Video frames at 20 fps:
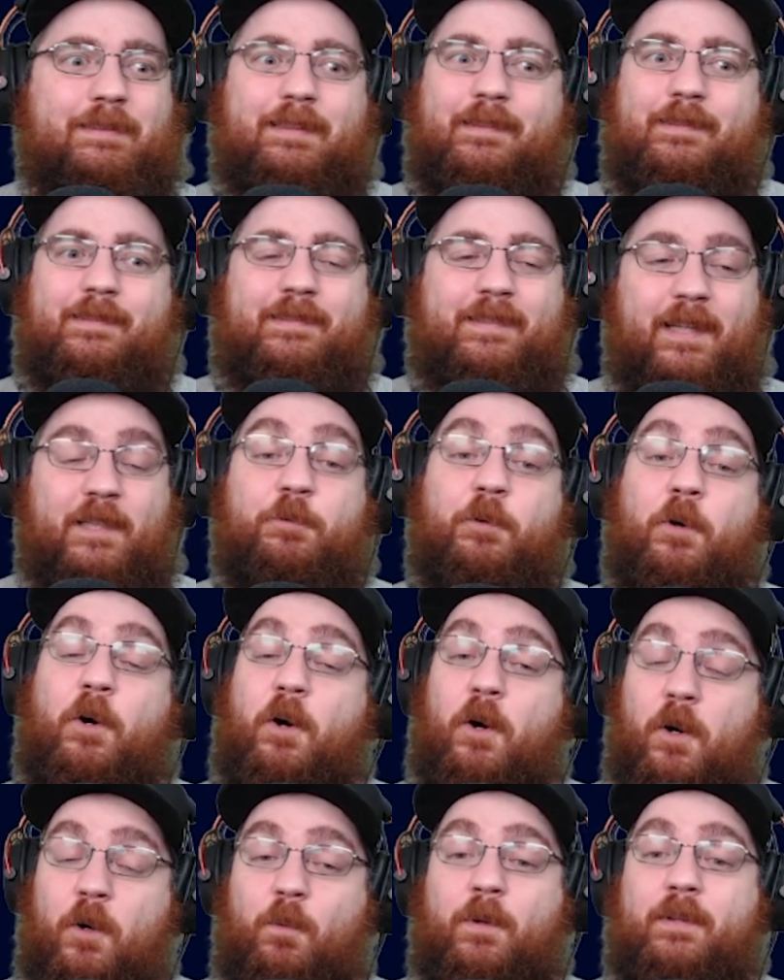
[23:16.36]
Six for
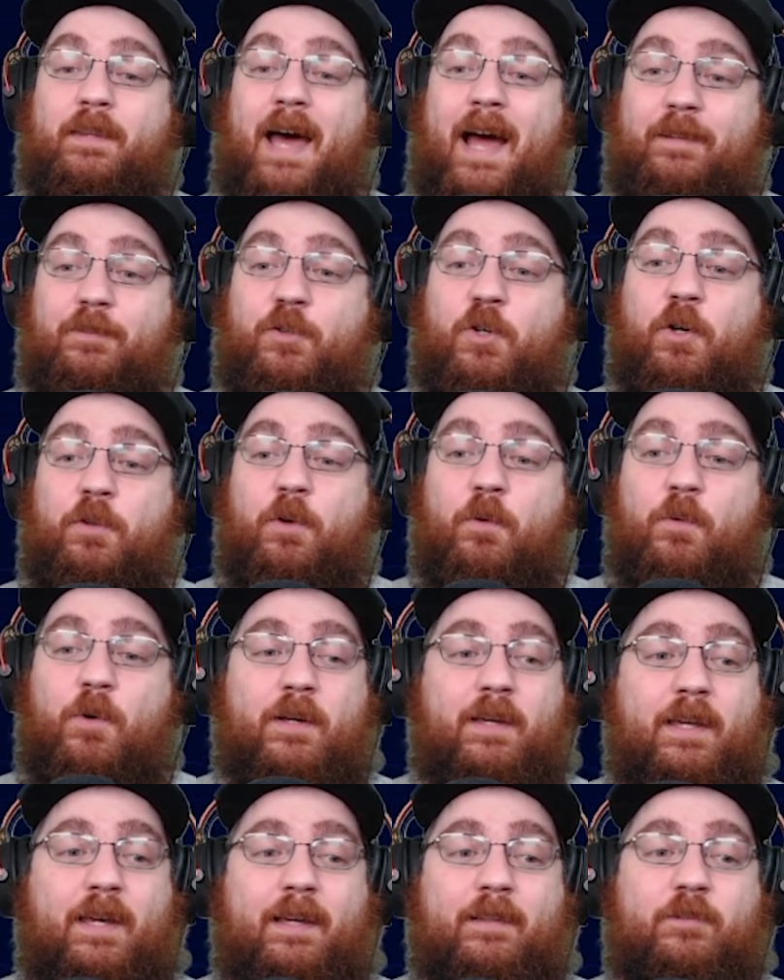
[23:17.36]
Irwin. That's good. The
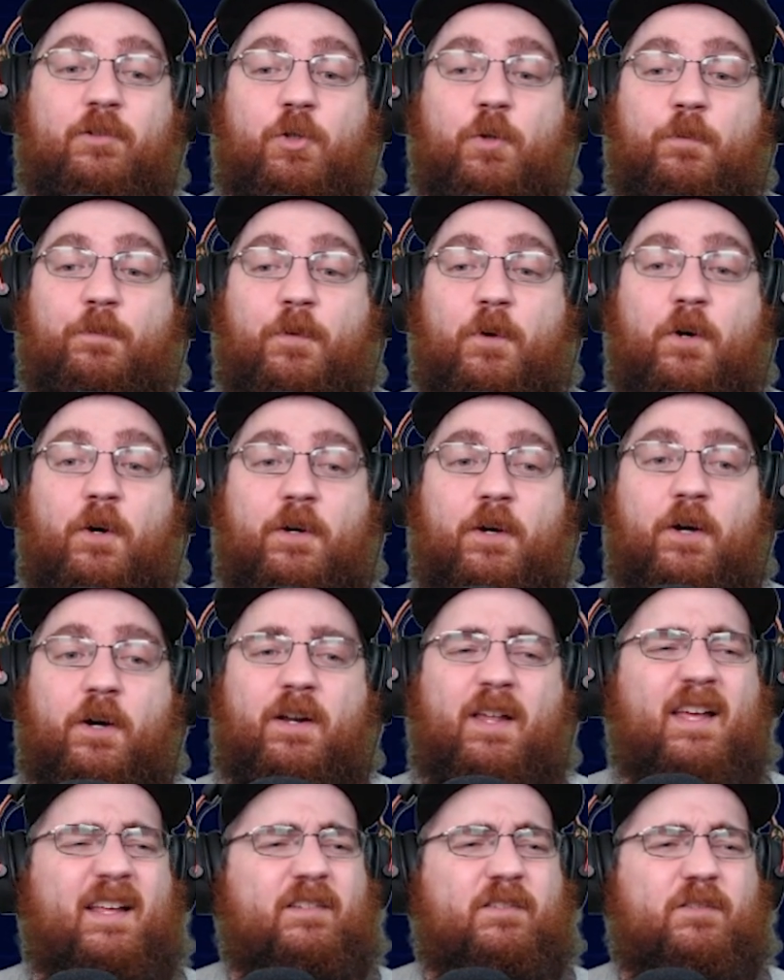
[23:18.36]
rookie. Two for Hooker.
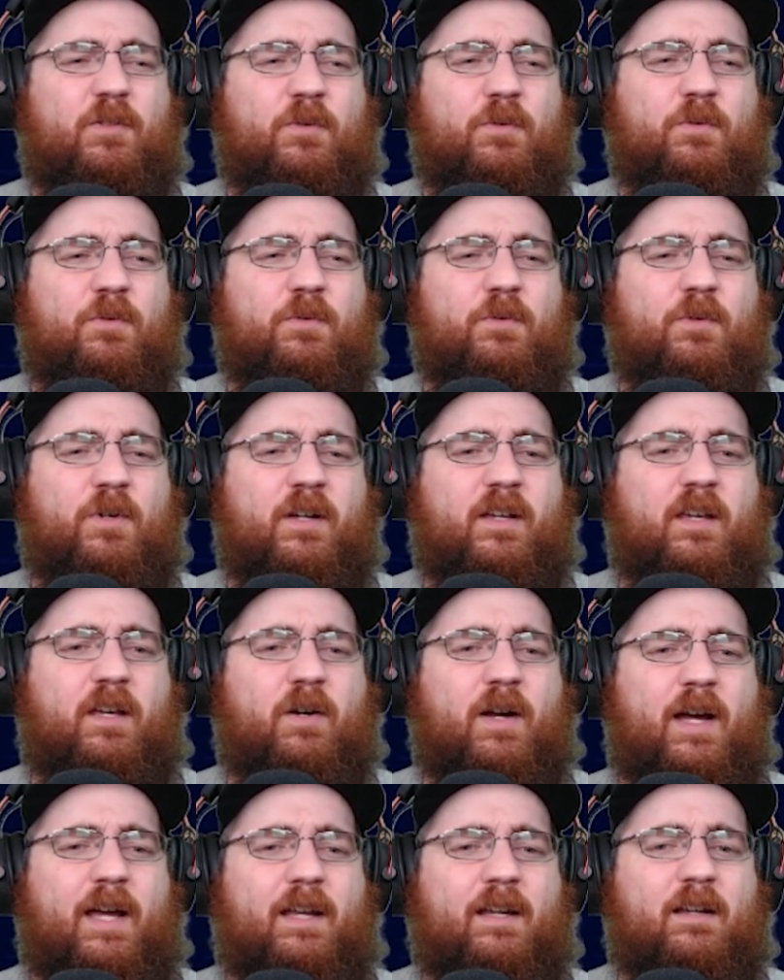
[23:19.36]
That is the rookie,
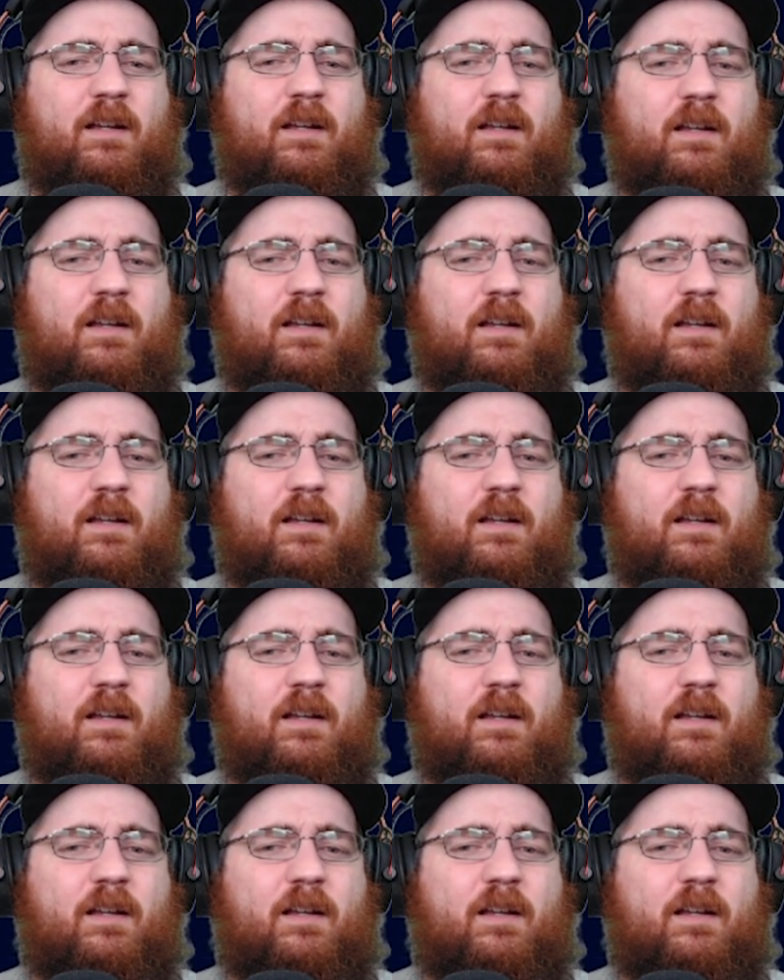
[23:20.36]
right?